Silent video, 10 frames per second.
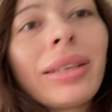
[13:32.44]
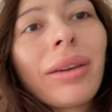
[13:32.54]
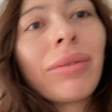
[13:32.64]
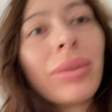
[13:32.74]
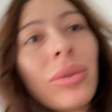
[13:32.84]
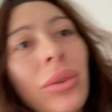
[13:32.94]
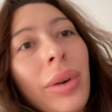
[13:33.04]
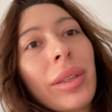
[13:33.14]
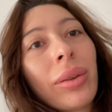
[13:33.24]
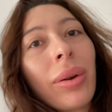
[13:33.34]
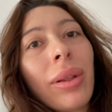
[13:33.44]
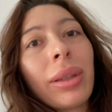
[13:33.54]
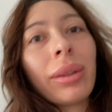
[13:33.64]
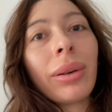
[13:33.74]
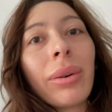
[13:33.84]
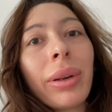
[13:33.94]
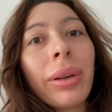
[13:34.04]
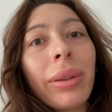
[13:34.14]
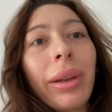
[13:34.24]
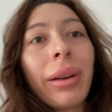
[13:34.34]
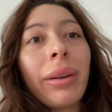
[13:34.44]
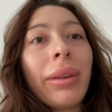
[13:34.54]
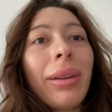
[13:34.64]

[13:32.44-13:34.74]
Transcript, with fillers: and nephew's toys are all in the corner there.